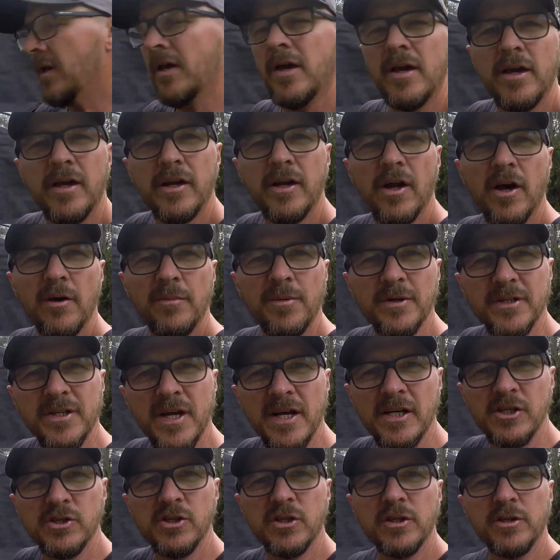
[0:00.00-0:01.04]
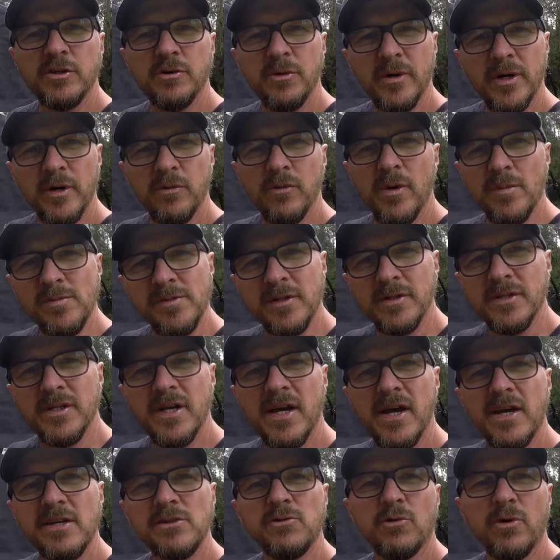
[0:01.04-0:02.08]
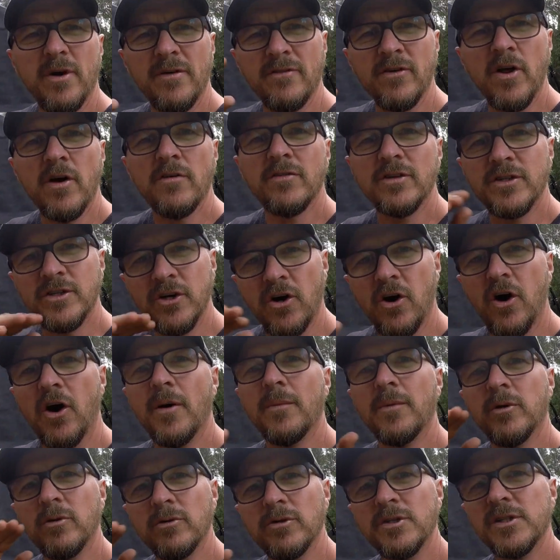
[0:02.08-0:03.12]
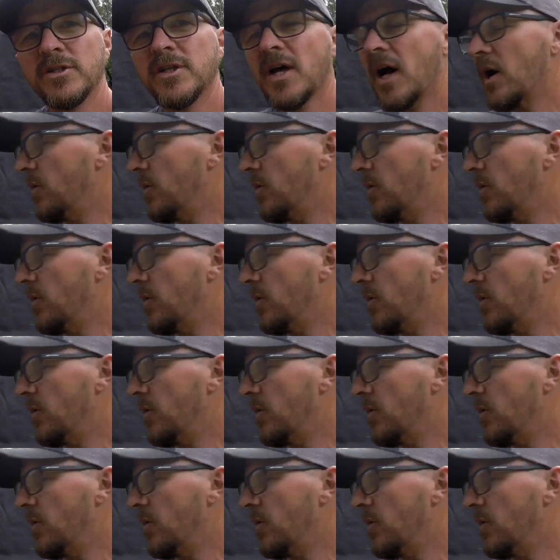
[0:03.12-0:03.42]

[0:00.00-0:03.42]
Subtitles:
you know, potentially do any rips and tears, or even over time it'll just start